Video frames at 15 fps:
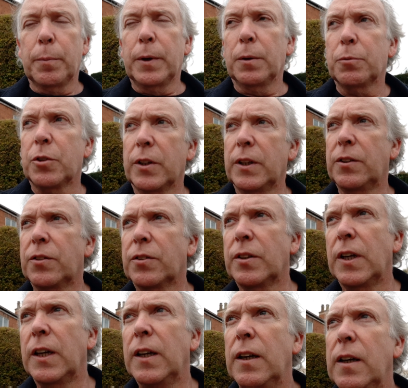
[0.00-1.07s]
up to
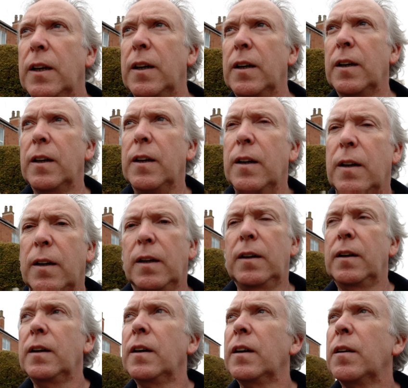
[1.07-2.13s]
this
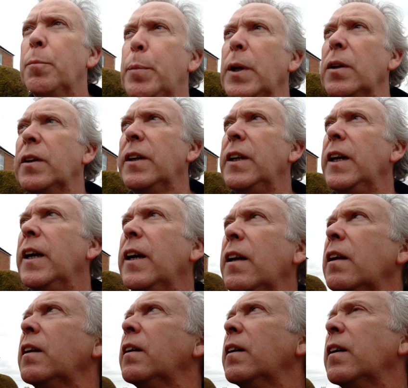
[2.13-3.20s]
building here.
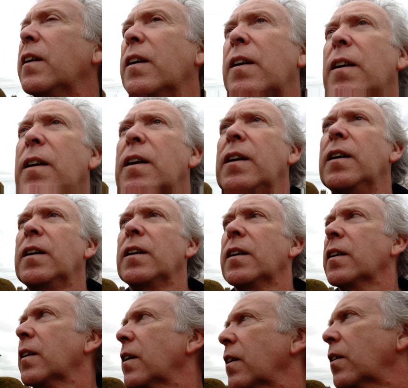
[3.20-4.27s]

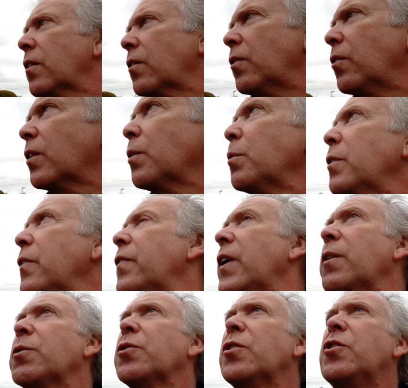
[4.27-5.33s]
I wonder if
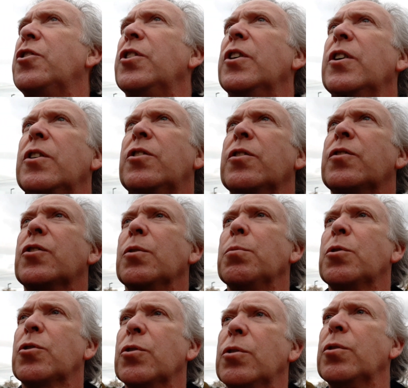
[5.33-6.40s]
that was a church of some
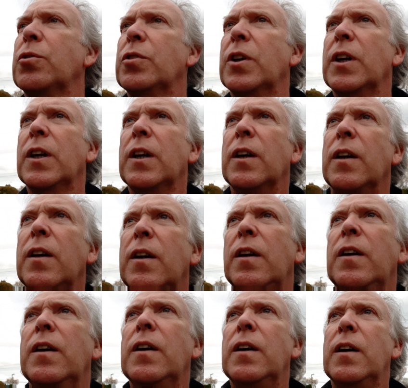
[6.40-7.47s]
sort.
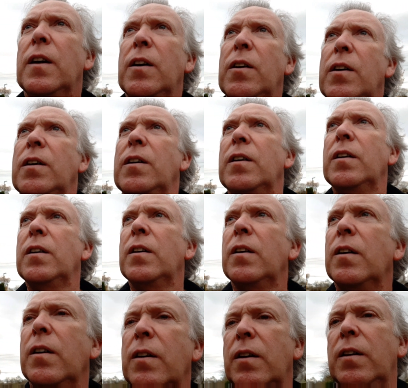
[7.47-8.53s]

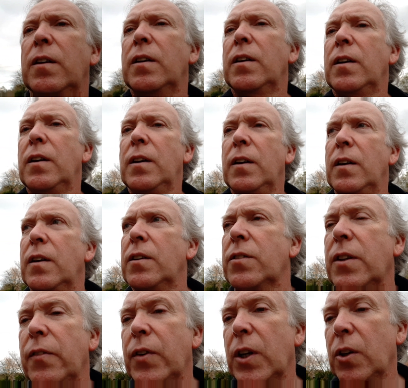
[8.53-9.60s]

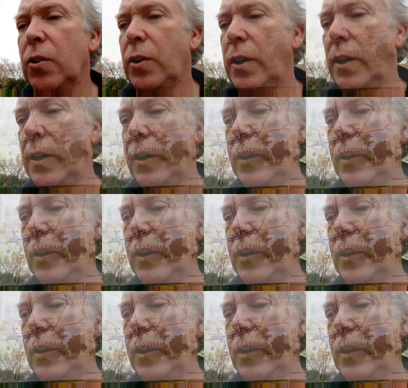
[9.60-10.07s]
Let's have a look.